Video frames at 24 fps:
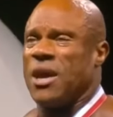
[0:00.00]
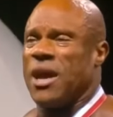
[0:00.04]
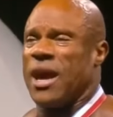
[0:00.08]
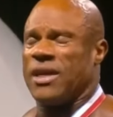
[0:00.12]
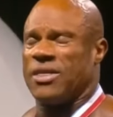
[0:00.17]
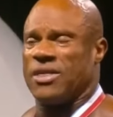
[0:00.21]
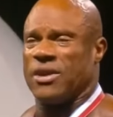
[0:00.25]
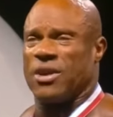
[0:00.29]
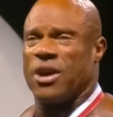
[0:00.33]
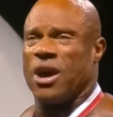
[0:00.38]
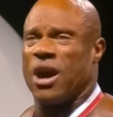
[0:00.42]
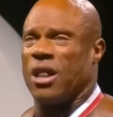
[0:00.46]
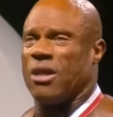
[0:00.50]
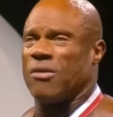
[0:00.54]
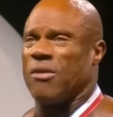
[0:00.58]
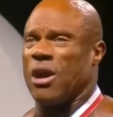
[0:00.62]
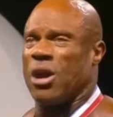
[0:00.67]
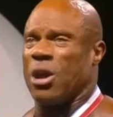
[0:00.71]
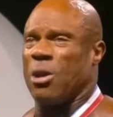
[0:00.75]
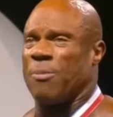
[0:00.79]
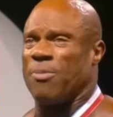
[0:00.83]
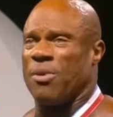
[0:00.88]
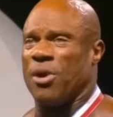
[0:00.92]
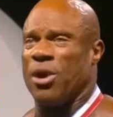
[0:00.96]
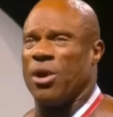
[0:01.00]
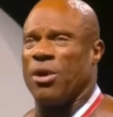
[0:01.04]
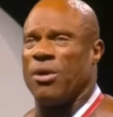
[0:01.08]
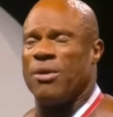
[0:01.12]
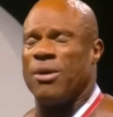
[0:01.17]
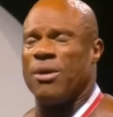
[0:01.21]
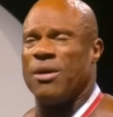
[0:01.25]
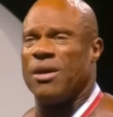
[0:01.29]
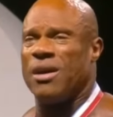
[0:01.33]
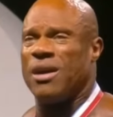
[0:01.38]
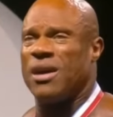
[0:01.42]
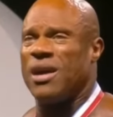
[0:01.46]
at the Colorado Pro.
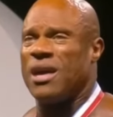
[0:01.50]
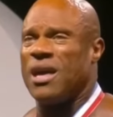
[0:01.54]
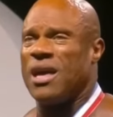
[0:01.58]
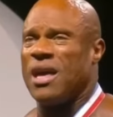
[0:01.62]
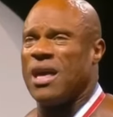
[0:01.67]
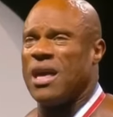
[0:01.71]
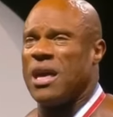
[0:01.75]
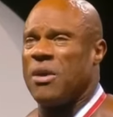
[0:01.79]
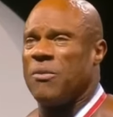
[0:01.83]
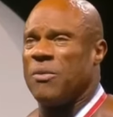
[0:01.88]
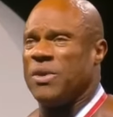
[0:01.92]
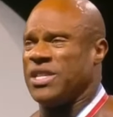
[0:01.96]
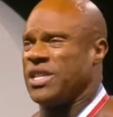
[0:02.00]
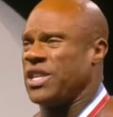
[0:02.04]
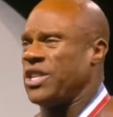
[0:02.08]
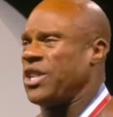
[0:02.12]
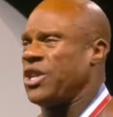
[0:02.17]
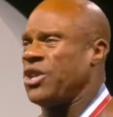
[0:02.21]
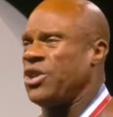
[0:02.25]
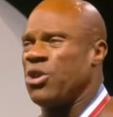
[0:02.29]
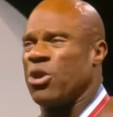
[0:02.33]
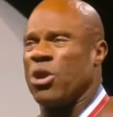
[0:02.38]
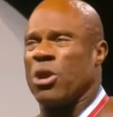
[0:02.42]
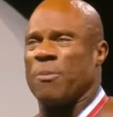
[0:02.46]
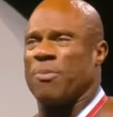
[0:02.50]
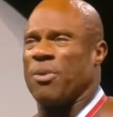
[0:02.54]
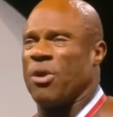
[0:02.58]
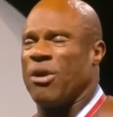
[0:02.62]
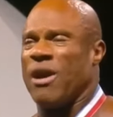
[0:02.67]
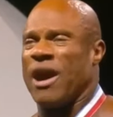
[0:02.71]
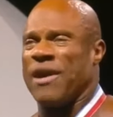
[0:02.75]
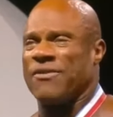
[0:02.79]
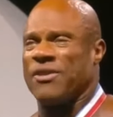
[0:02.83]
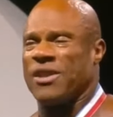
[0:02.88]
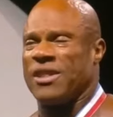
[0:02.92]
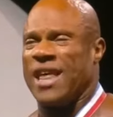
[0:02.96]
We did the New York Pro
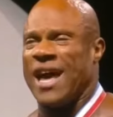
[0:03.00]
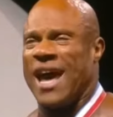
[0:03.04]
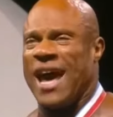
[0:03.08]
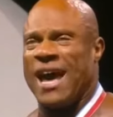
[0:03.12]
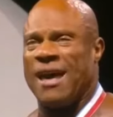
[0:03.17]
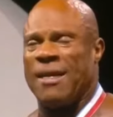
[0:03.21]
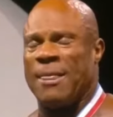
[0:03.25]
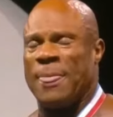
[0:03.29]
after that,